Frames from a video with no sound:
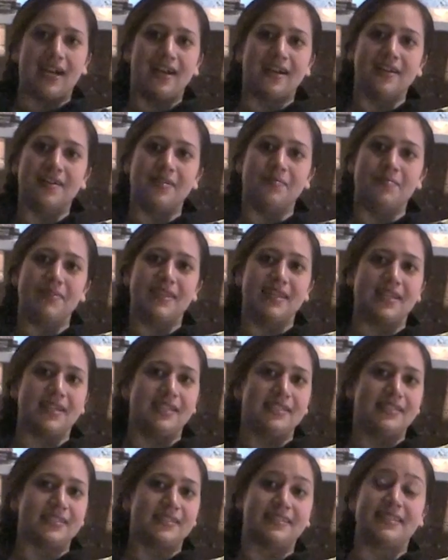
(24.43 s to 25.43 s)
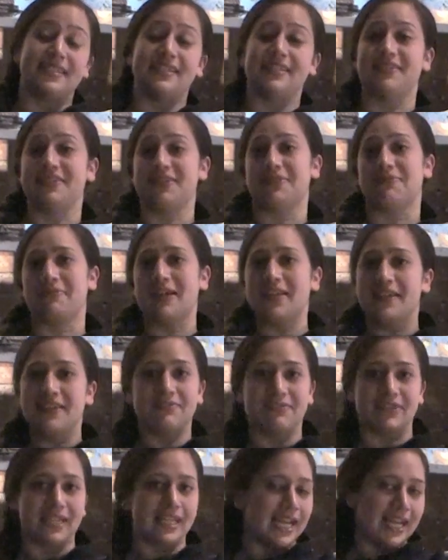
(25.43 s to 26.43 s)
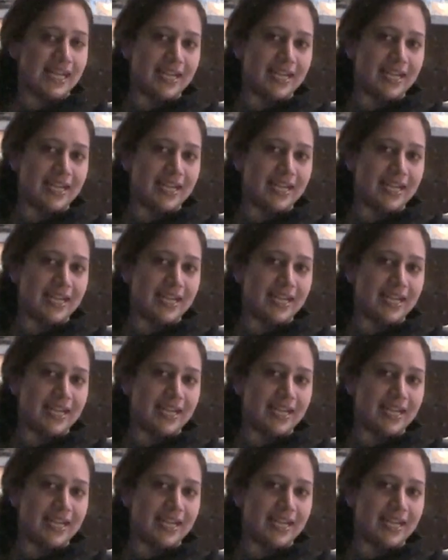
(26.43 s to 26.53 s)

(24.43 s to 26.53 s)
um, that just isn't relevant